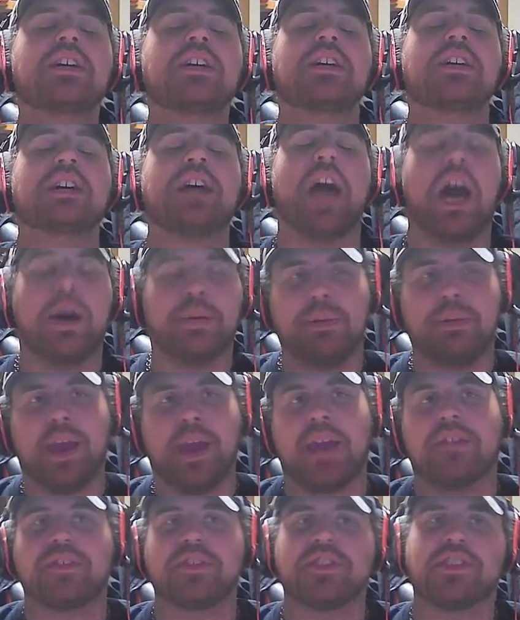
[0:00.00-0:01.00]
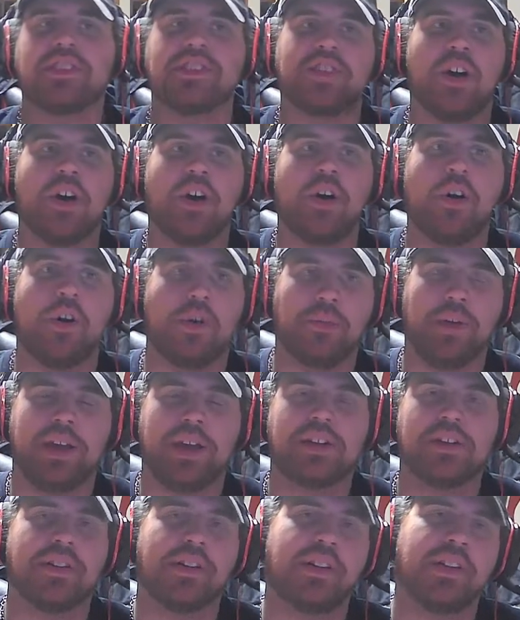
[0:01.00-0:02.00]
Omni-Man versus
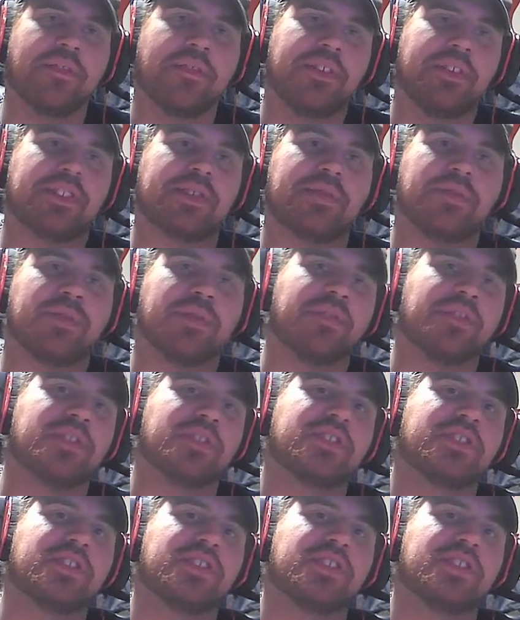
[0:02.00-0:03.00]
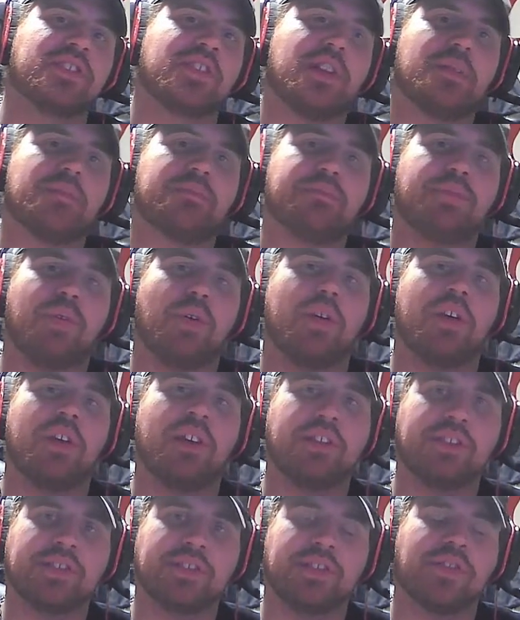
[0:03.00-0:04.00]
Homelander, Invincible versus The
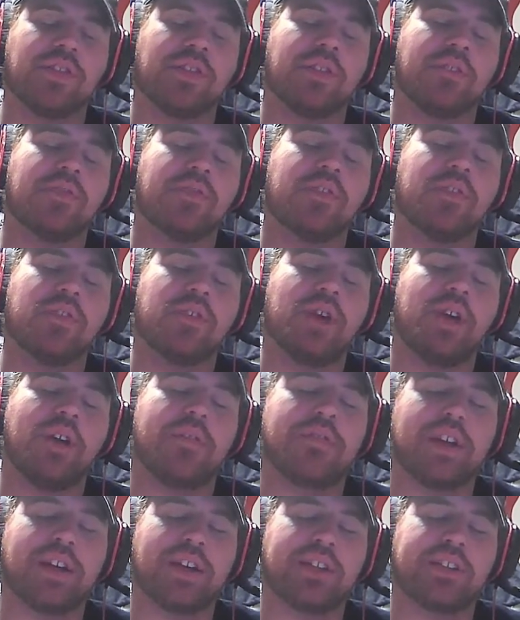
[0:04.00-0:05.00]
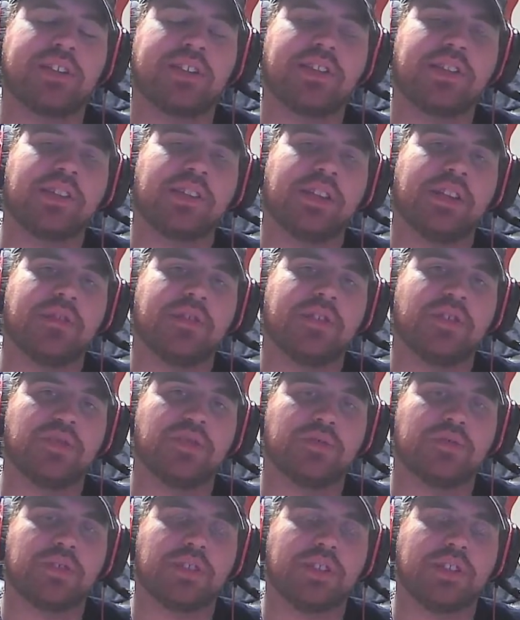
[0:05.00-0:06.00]
Boys. So if you have not seen the official
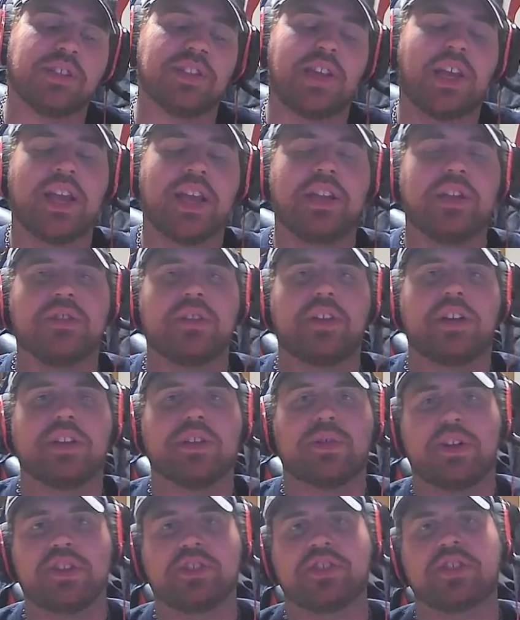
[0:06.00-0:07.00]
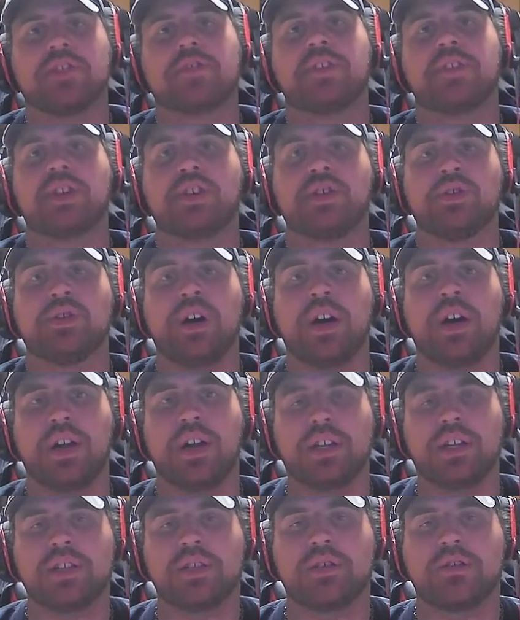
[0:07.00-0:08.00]
release and you would like to watch this video
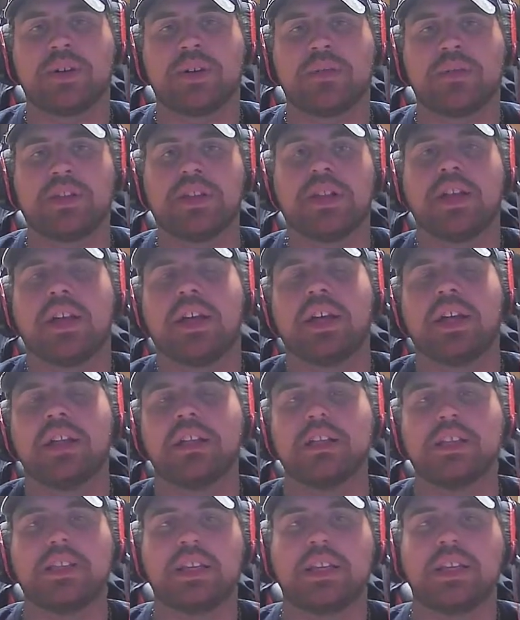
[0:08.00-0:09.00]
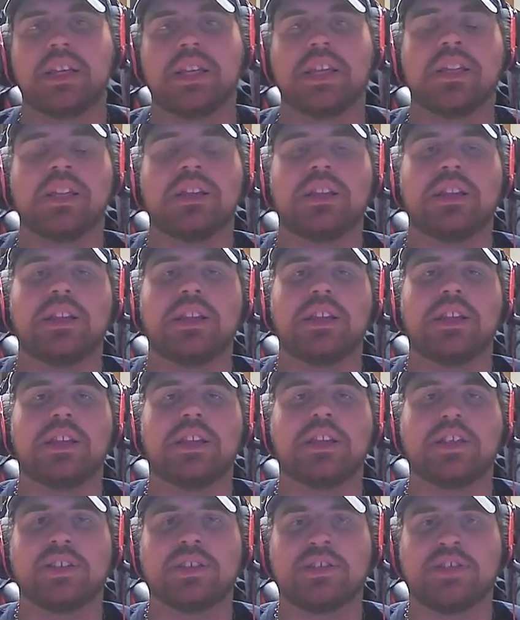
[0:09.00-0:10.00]
uninterrupted, link in the
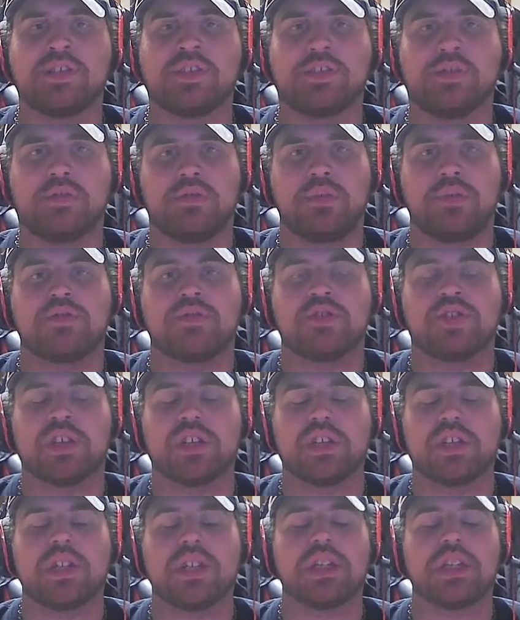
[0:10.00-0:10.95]
description.